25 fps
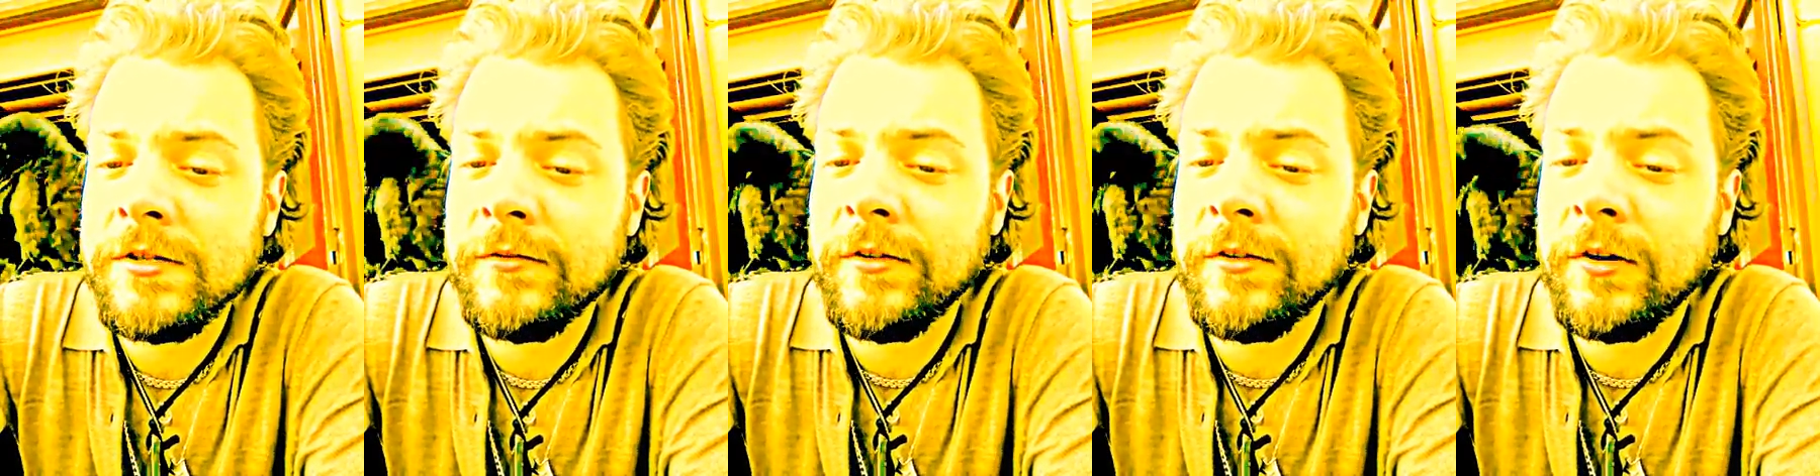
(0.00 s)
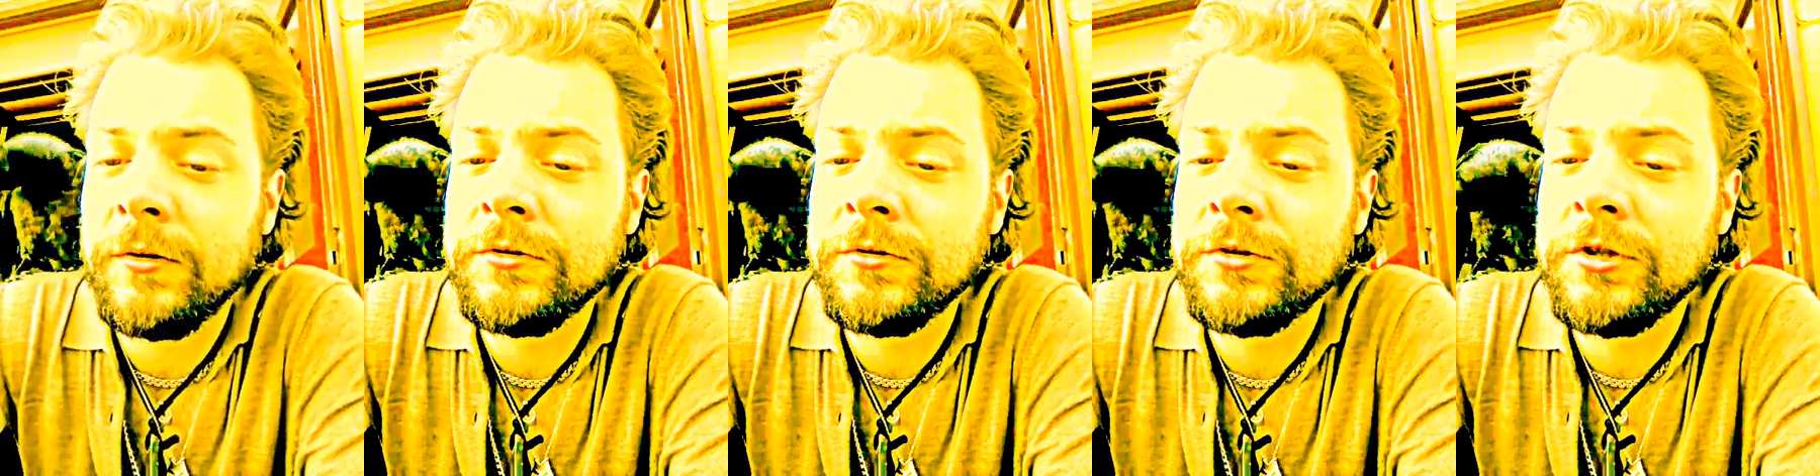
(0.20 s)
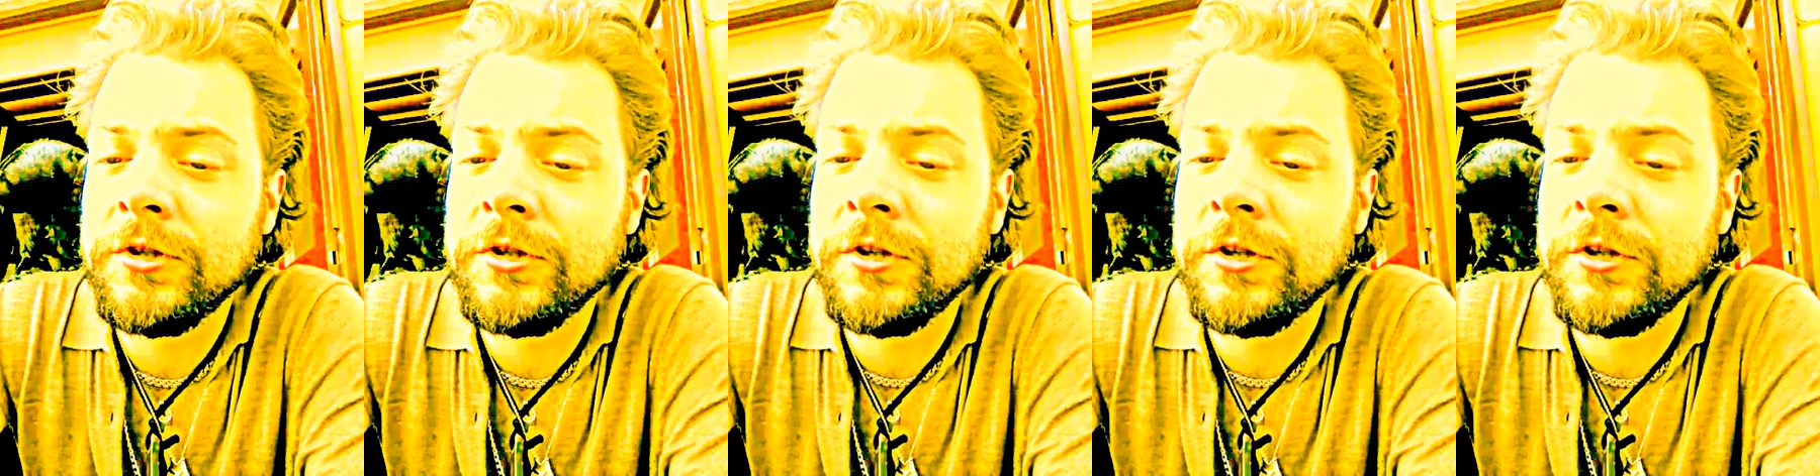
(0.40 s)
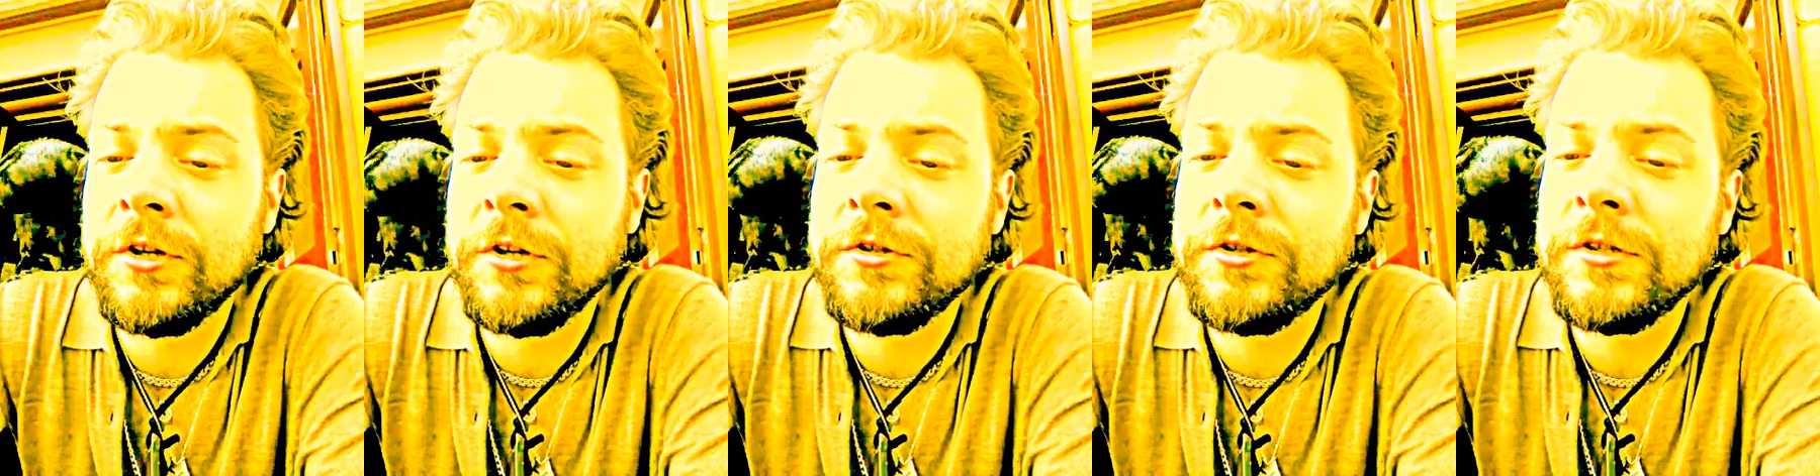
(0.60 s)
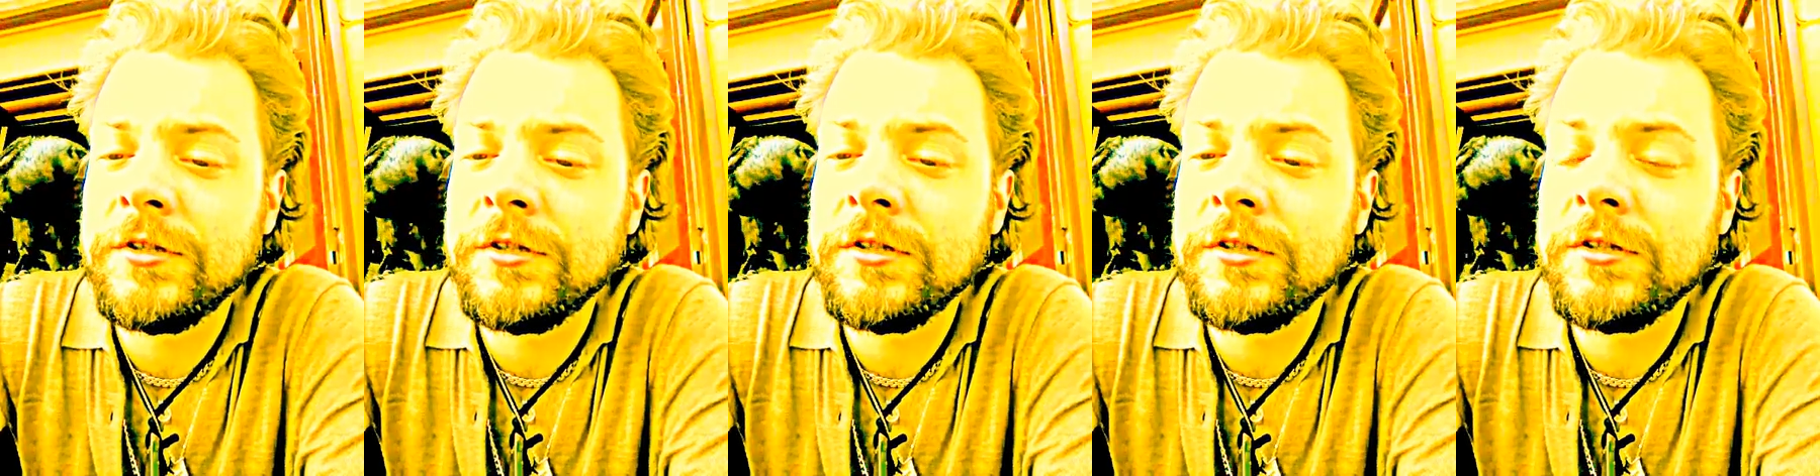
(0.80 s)
of old
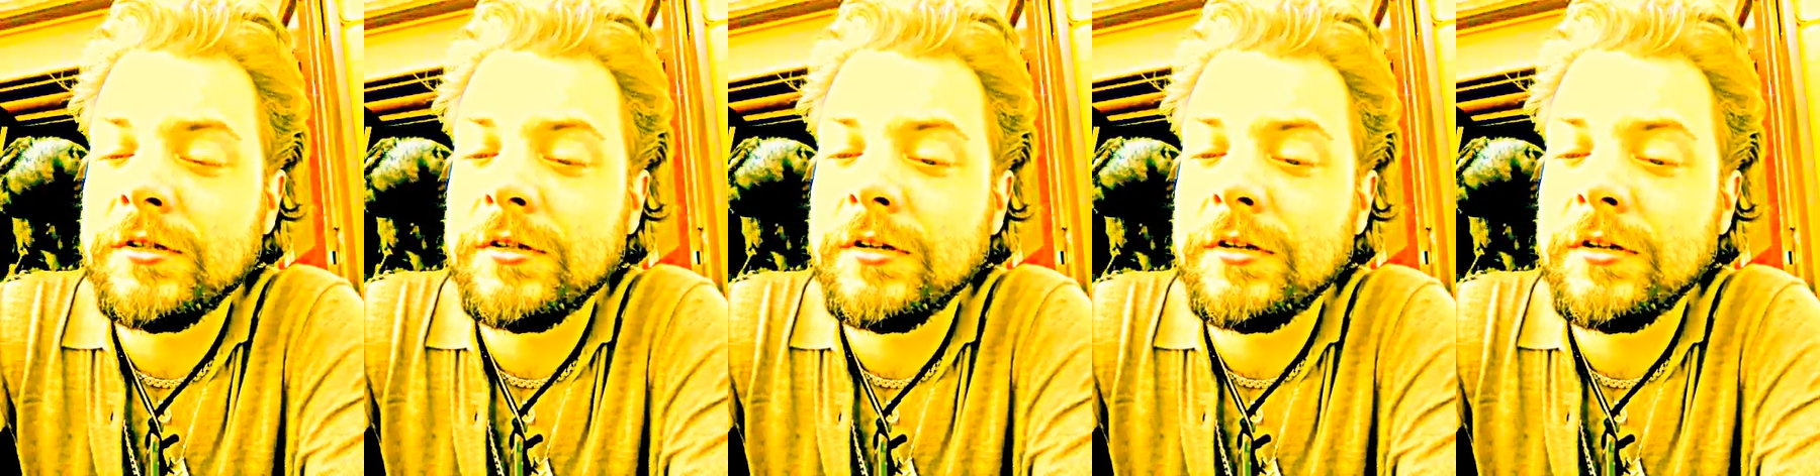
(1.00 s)
churches,